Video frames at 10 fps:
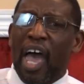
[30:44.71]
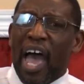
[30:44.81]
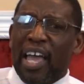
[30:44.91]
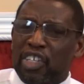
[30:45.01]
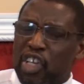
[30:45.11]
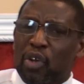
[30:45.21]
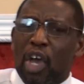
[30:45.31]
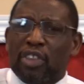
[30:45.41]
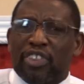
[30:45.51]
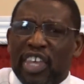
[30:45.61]
And
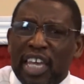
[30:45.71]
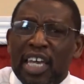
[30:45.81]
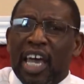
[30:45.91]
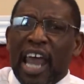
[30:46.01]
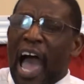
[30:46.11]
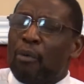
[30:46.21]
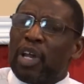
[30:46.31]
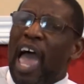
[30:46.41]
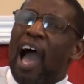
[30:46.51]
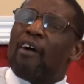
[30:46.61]
so then I
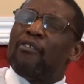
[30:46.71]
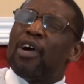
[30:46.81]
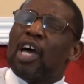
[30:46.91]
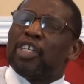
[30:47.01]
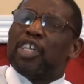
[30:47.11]
would have